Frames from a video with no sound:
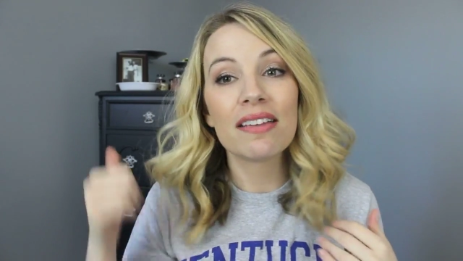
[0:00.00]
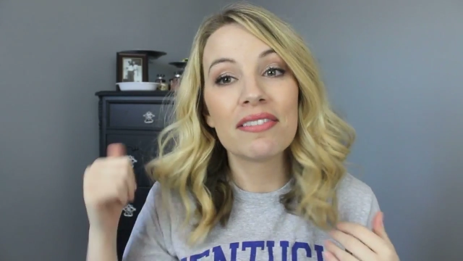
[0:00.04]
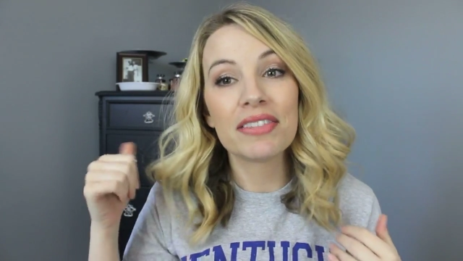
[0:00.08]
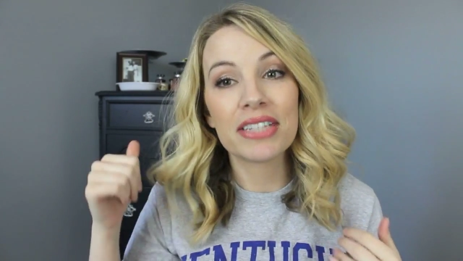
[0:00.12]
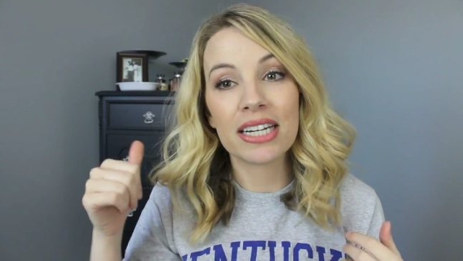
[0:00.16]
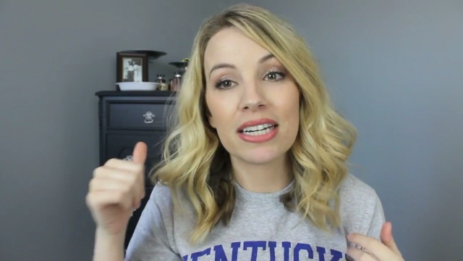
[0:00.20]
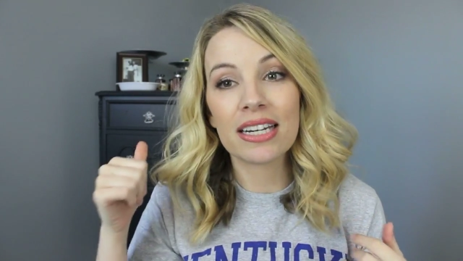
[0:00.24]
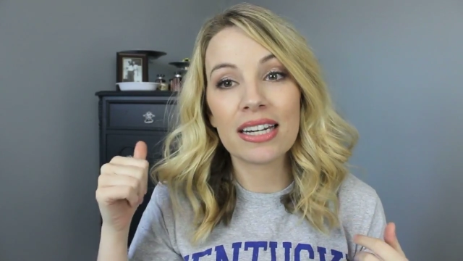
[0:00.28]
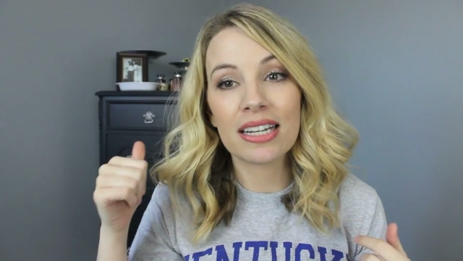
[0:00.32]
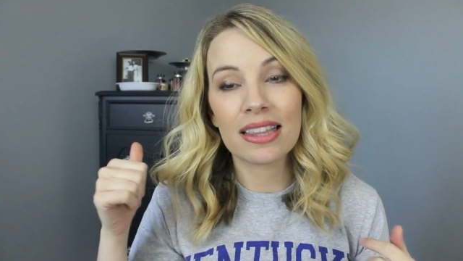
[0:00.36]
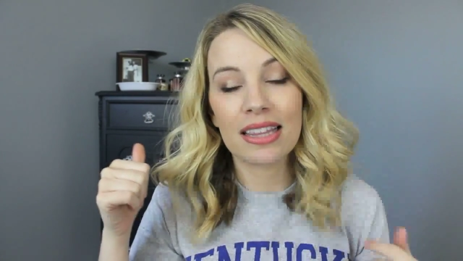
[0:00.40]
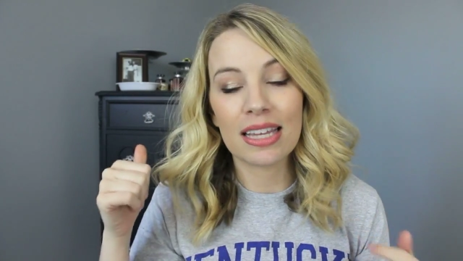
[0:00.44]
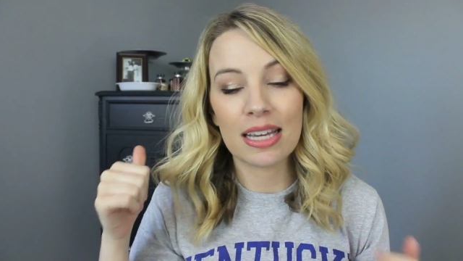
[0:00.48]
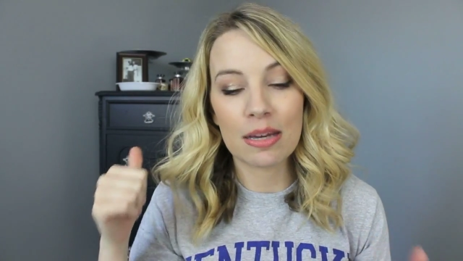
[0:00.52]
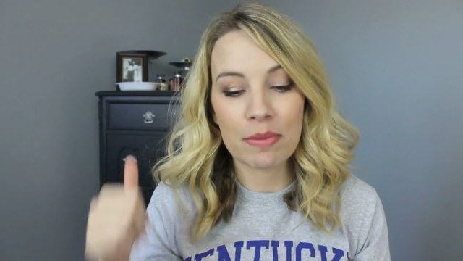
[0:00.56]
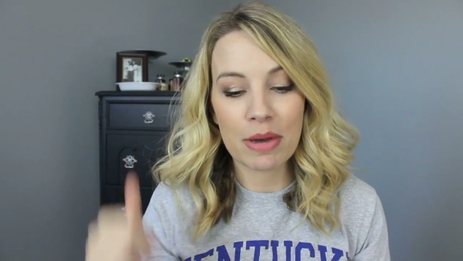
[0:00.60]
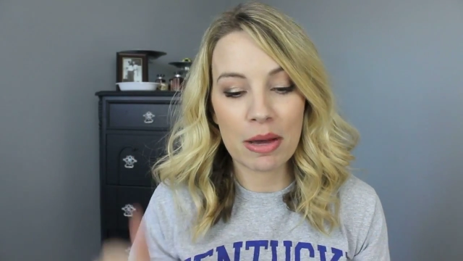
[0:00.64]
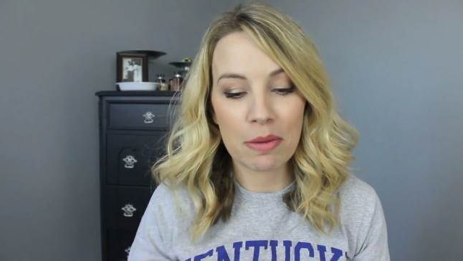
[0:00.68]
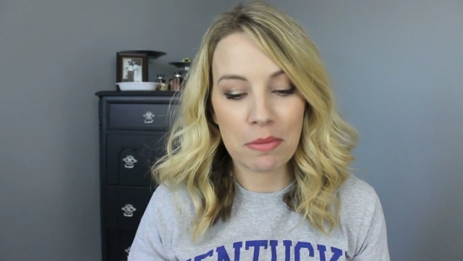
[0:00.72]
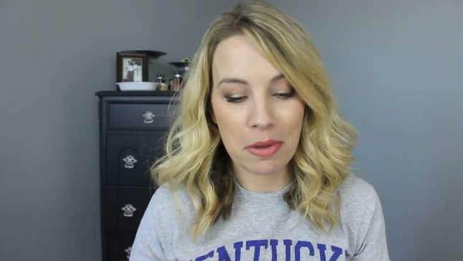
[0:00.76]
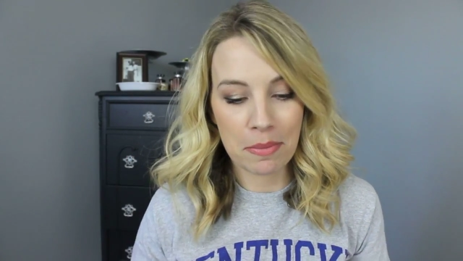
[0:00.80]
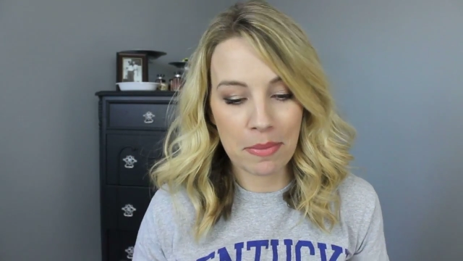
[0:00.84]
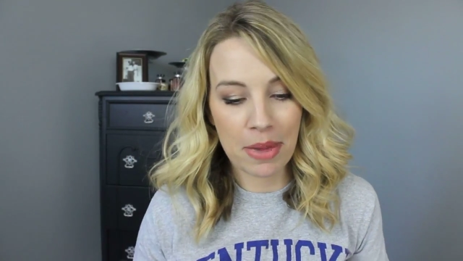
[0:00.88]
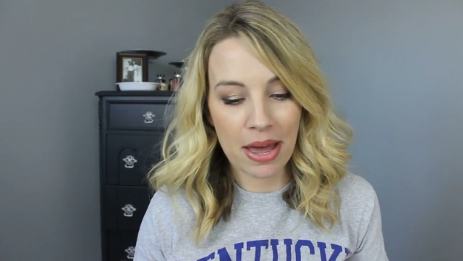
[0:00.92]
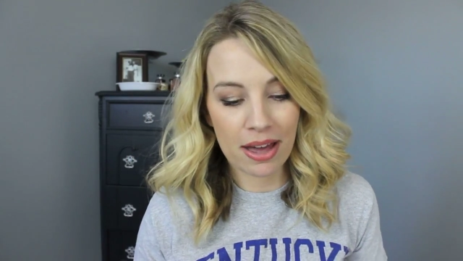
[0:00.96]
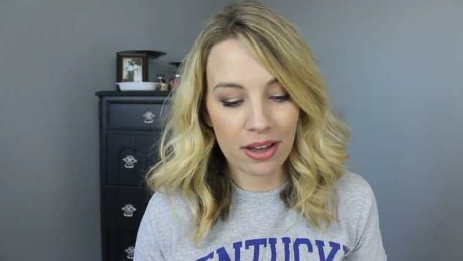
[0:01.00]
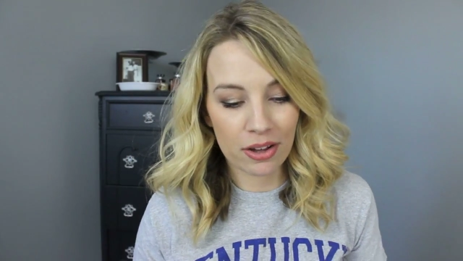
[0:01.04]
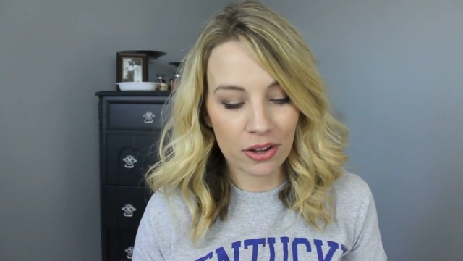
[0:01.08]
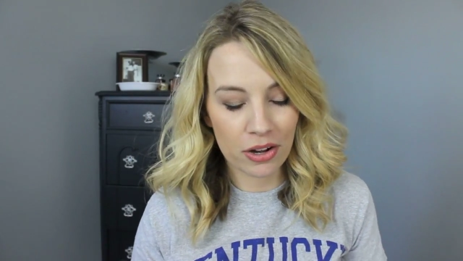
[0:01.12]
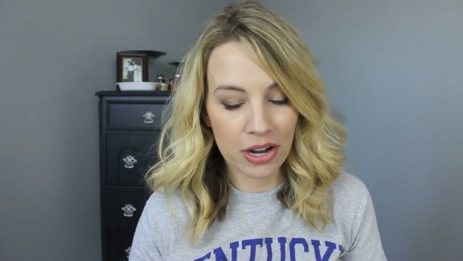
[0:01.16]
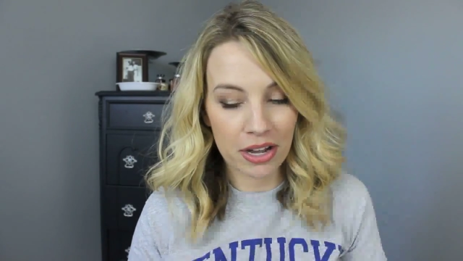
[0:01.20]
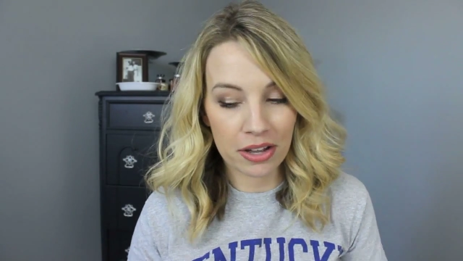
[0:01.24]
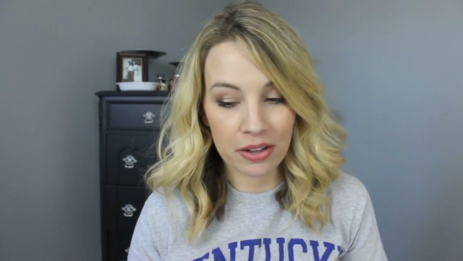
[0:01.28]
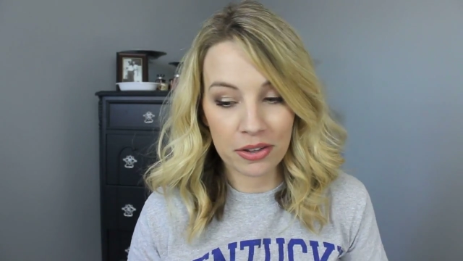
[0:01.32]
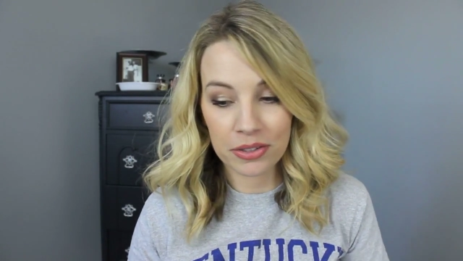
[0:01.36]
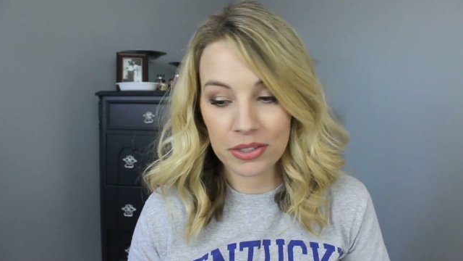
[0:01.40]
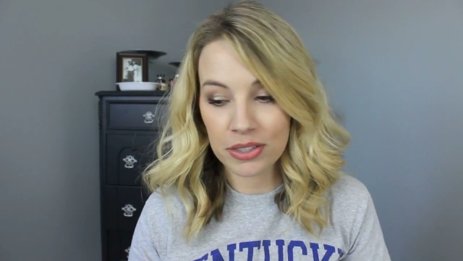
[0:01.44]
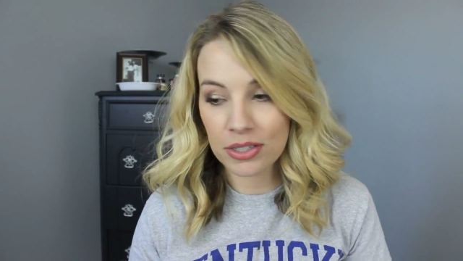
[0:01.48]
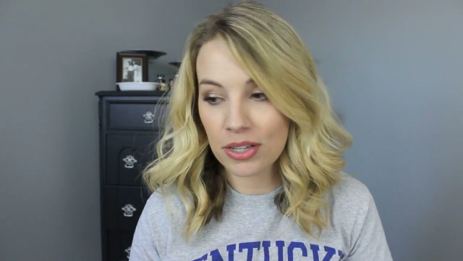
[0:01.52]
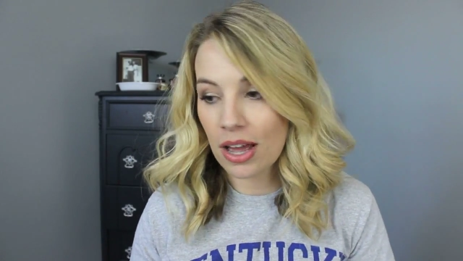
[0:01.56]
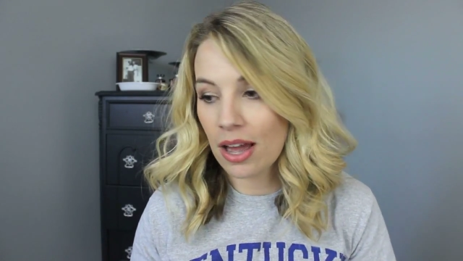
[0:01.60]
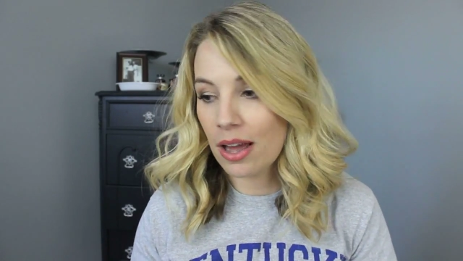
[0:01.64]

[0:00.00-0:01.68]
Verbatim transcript: haven't done anything about my background.